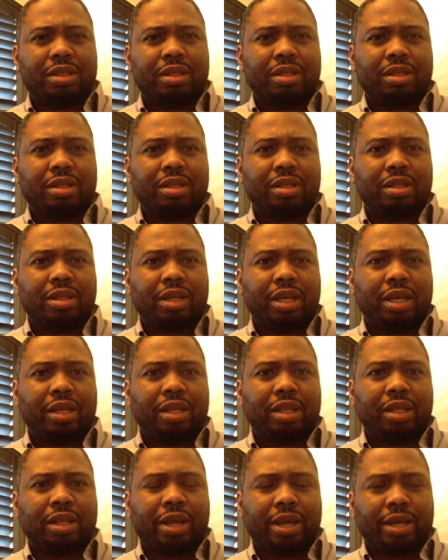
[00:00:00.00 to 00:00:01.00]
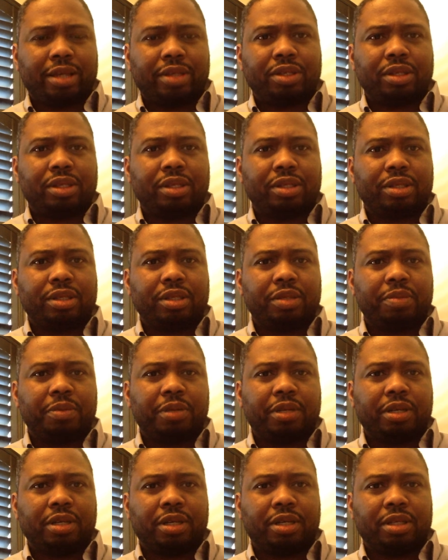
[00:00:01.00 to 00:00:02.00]
the date of the Exodus, is
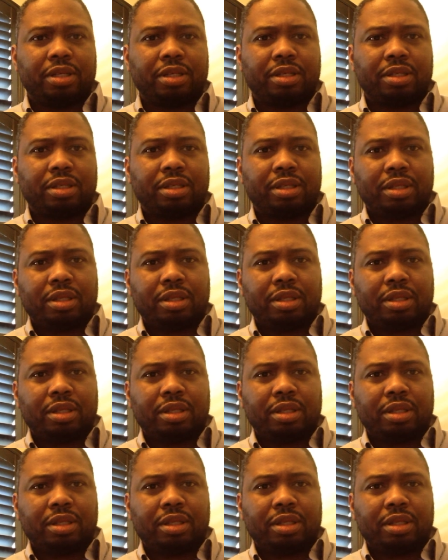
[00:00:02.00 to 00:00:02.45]
because